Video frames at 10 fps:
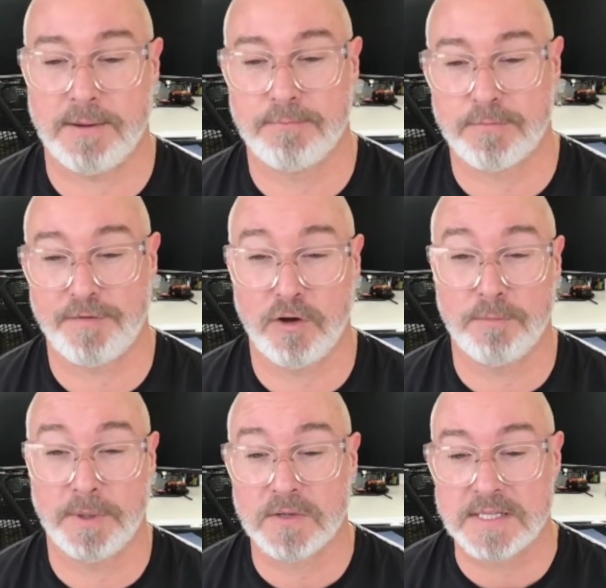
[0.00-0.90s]
preferred
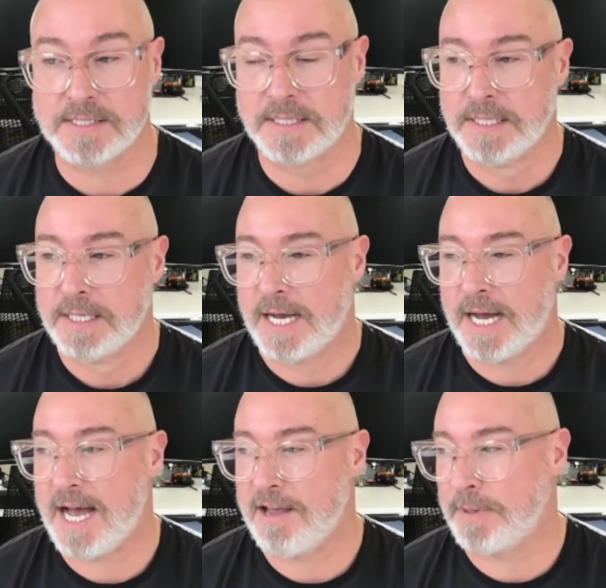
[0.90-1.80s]
builders.
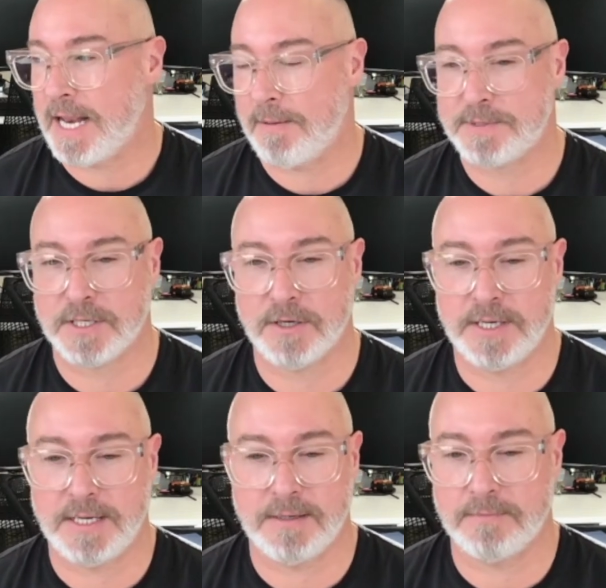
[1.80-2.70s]
Have been
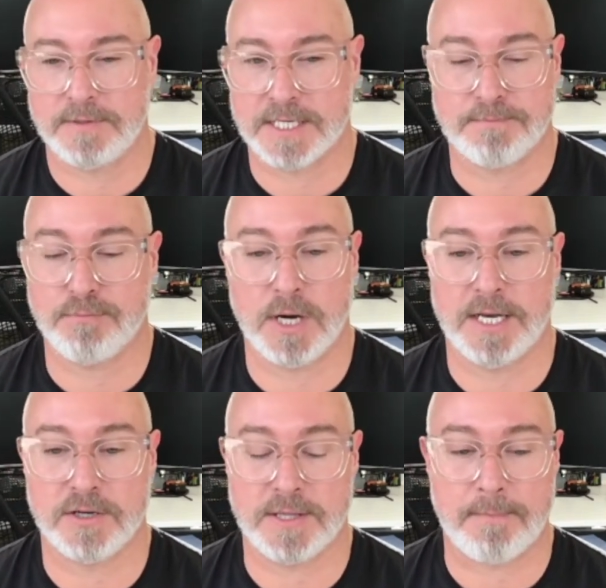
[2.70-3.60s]
absolutely just
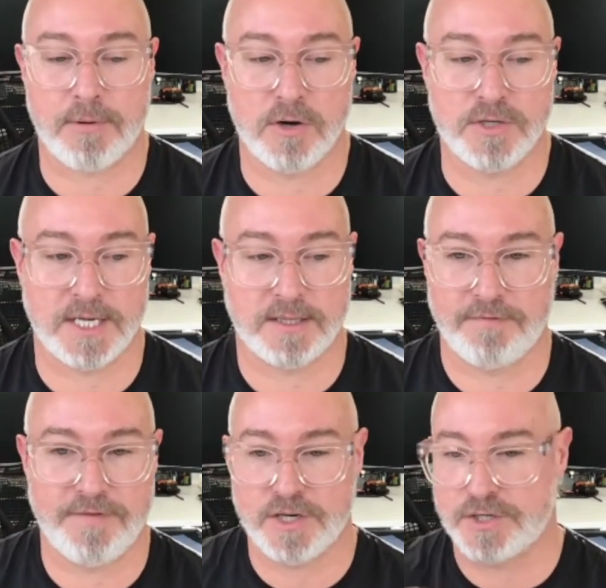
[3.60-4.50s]
brilliant on that project,
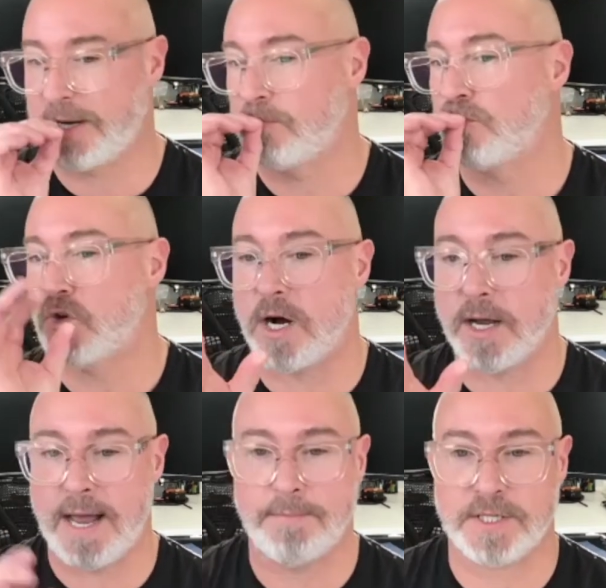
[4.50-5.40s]
finishing
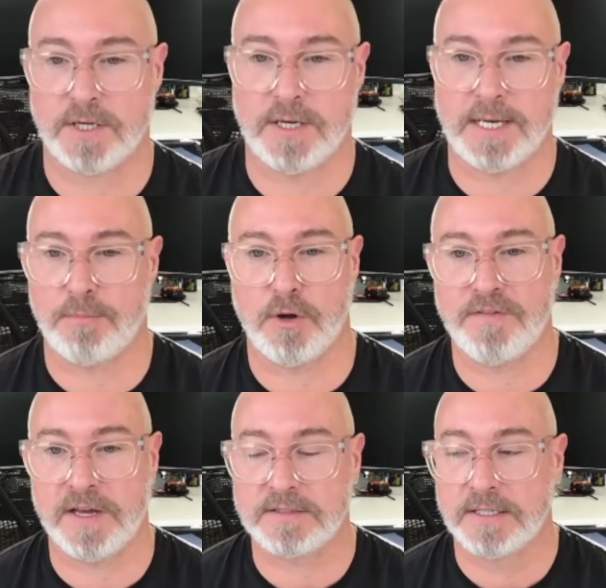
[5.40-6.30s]
absolutely
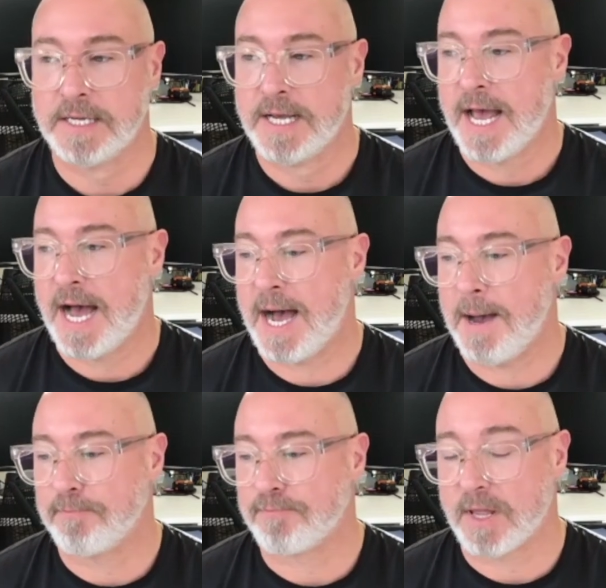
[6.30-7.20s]
perfect.
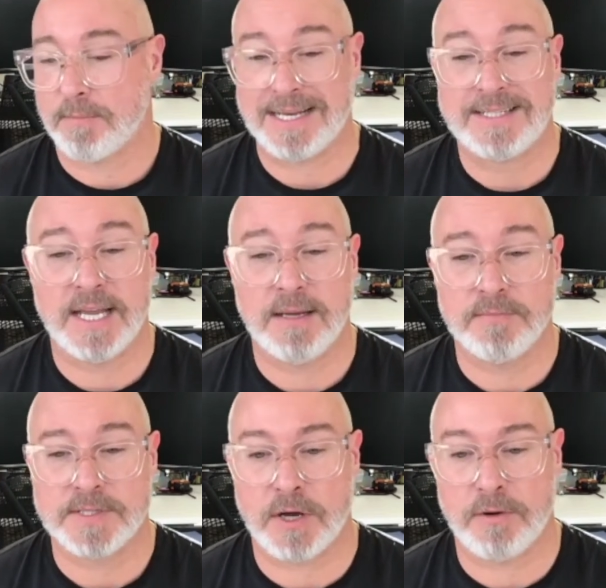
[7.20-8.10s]
My
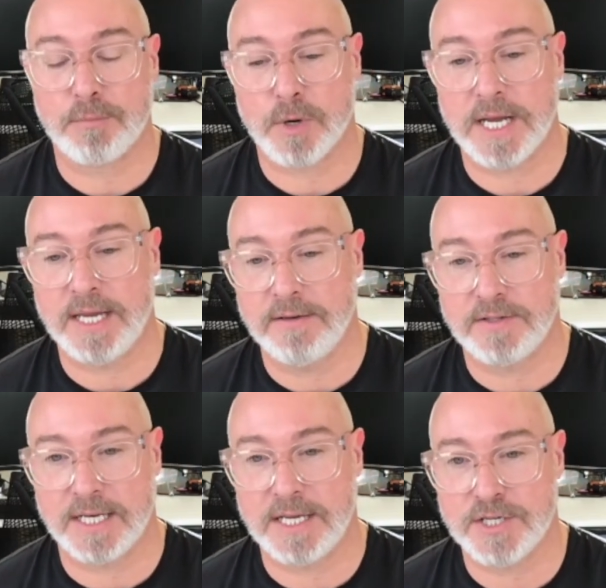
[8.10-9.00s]
team, so Bree,
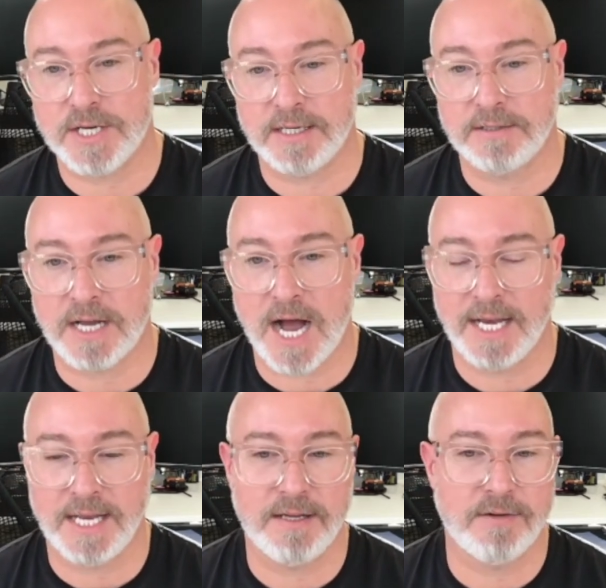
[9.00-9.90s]
Delisha,
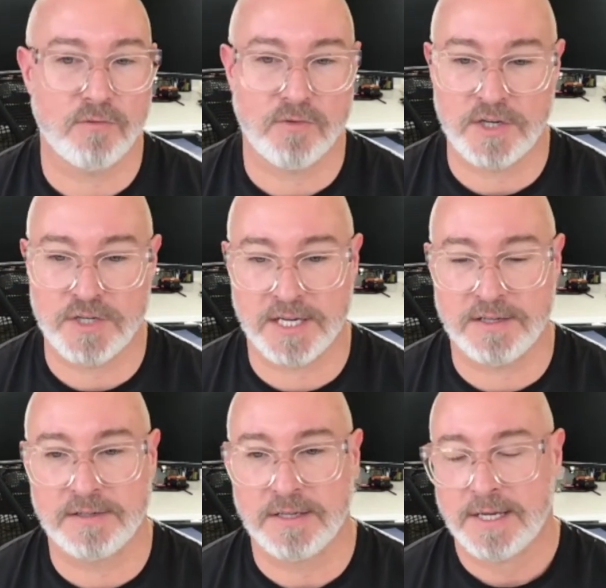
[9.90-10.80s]
Kylie,
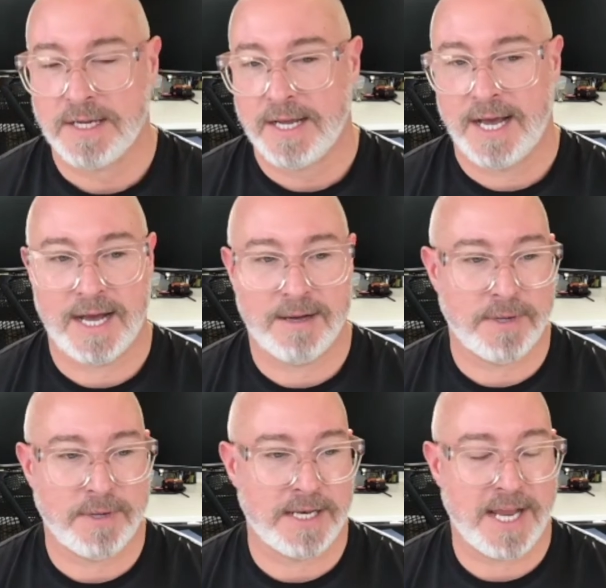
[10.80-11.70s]
Richard,
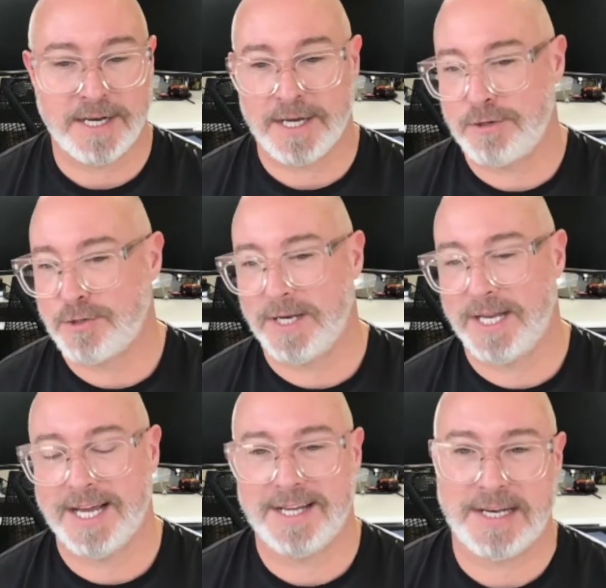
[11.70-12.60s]
Anita,
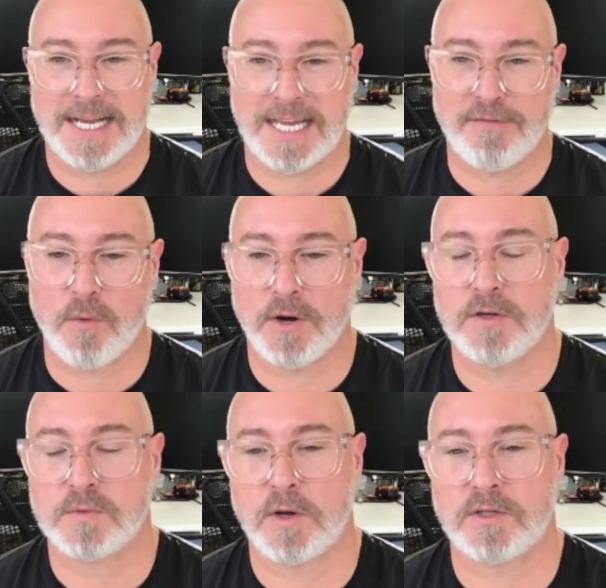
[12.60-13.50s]
Julia, like everyone
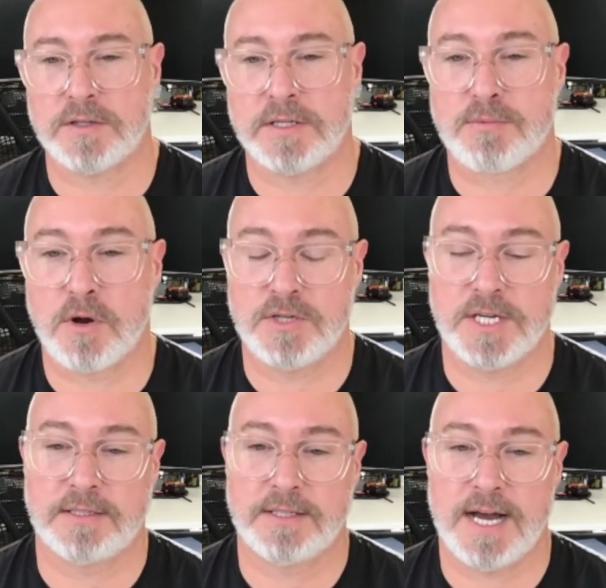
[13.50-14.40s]
who's worked on this project